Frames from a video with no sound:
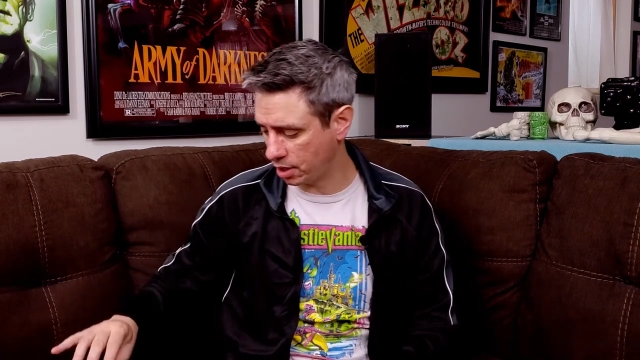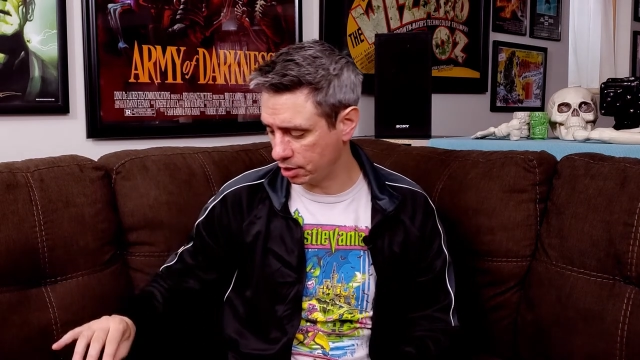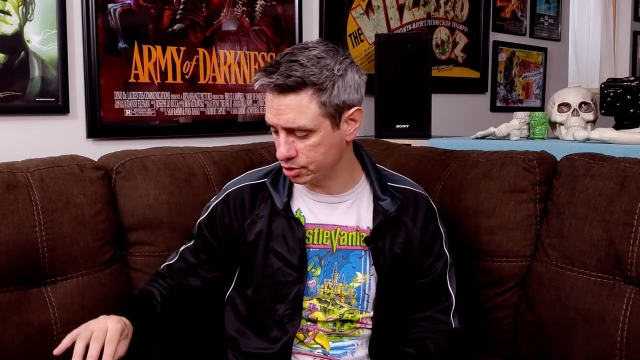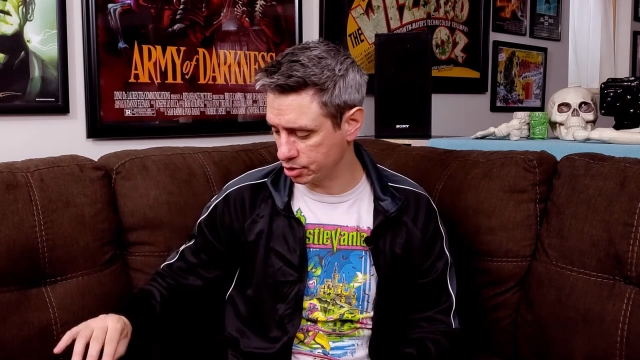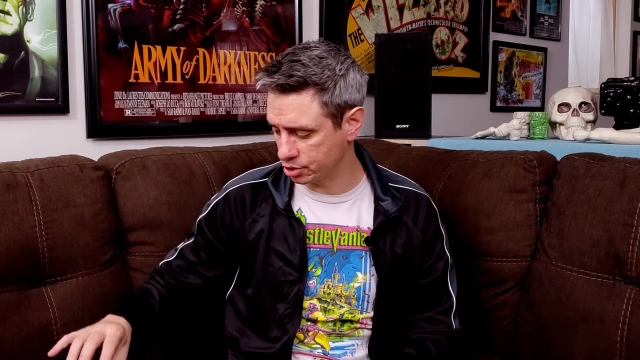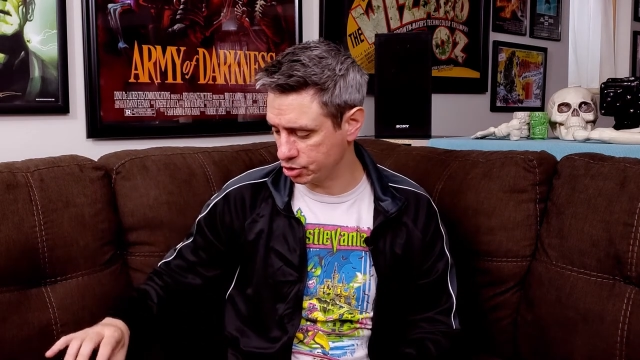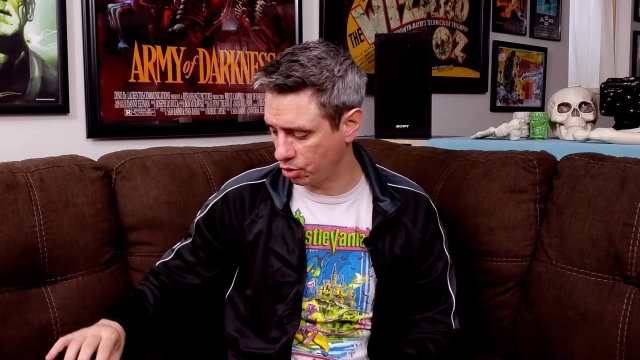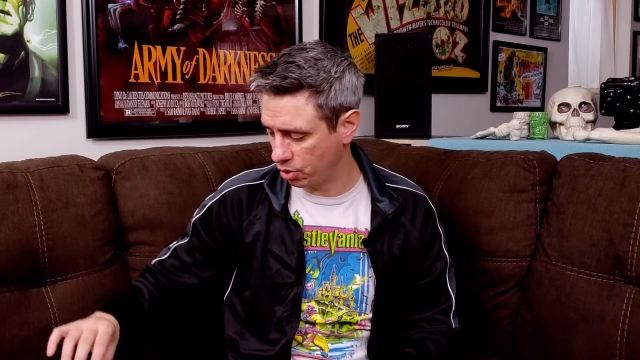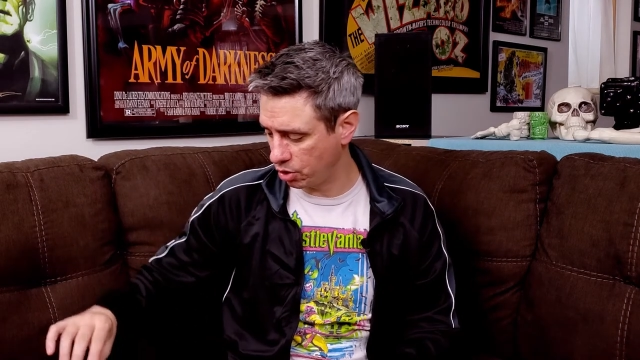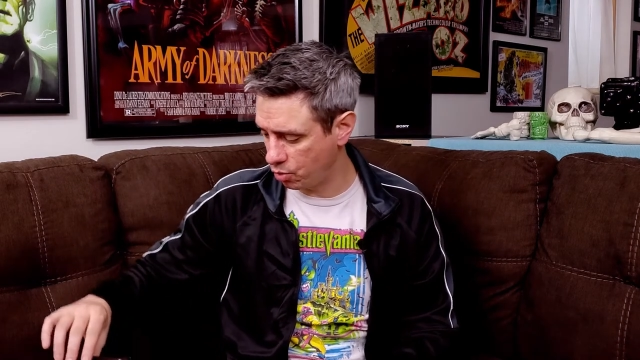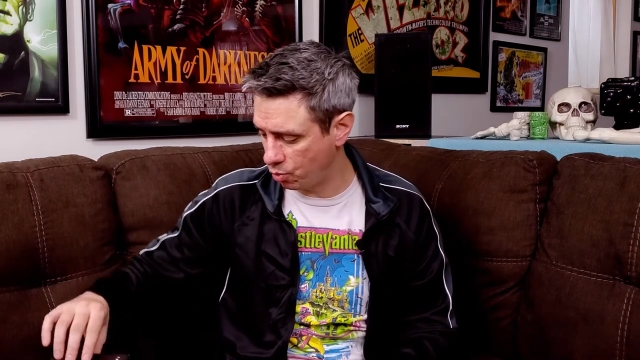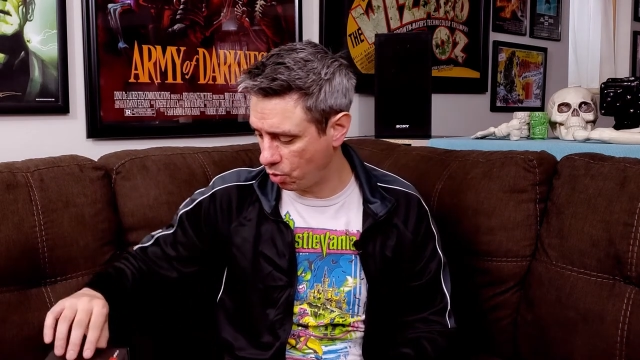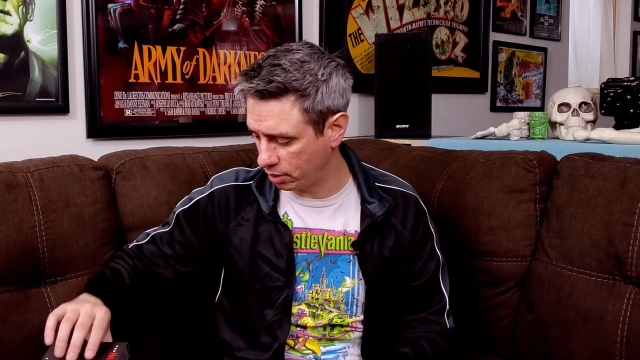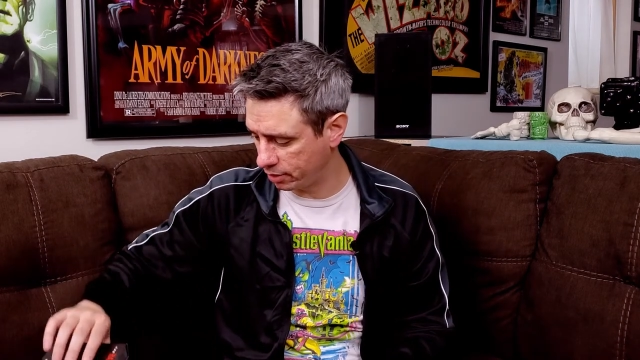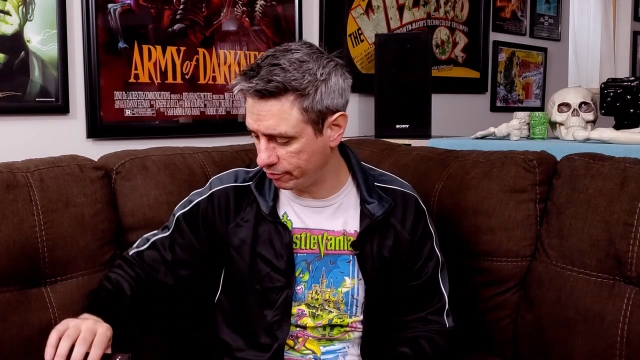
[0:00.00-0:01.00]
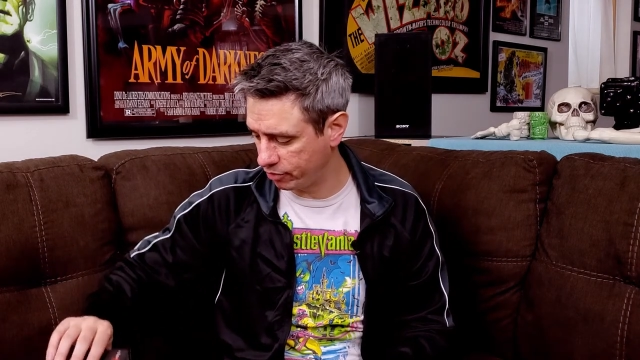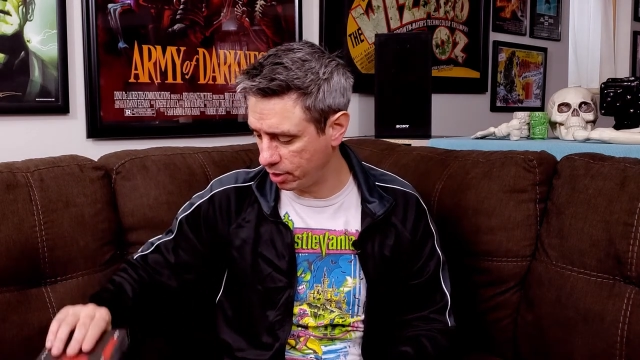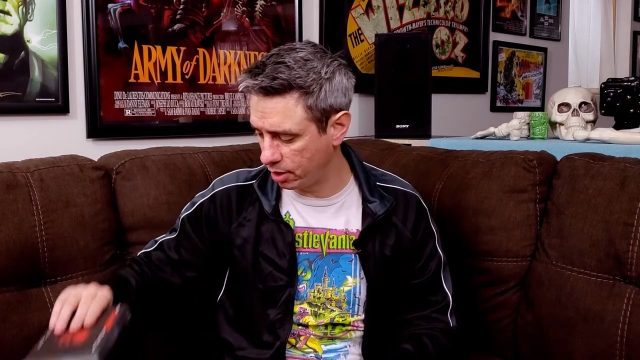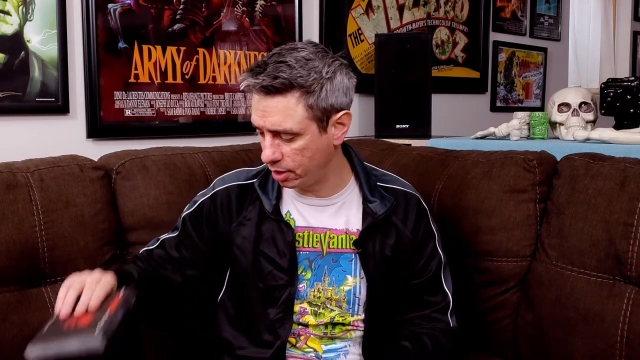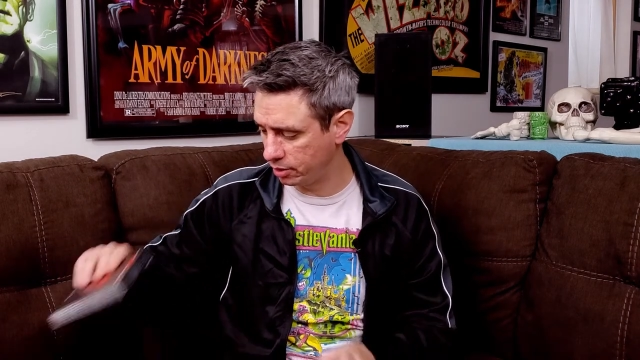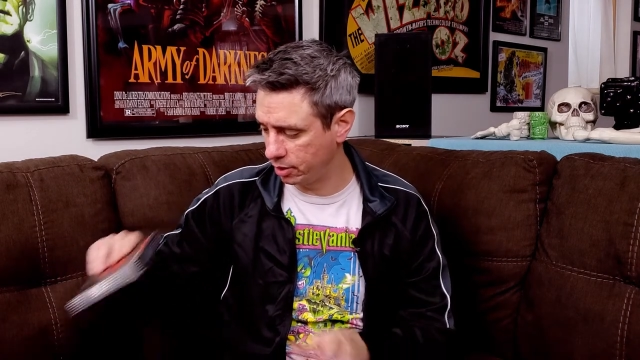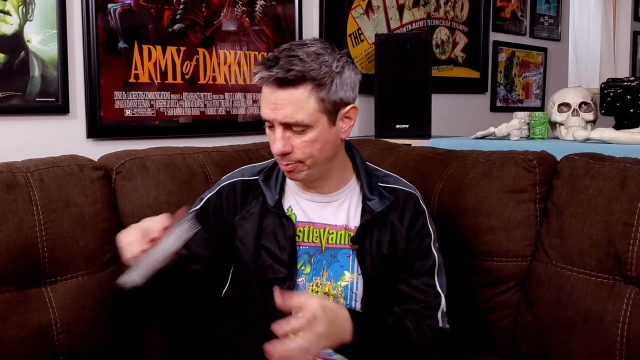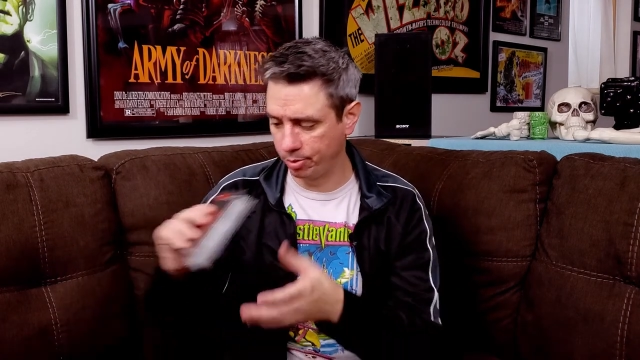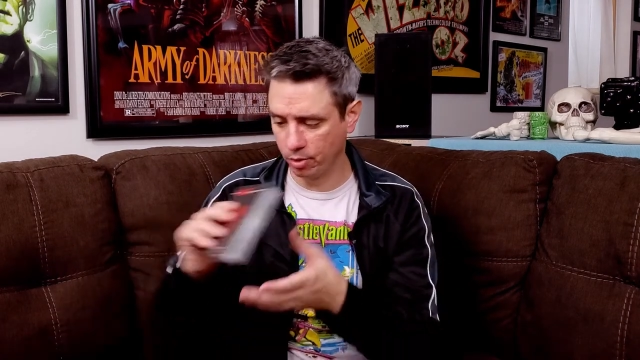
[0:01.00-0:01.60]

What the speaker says: I'll just show you one of the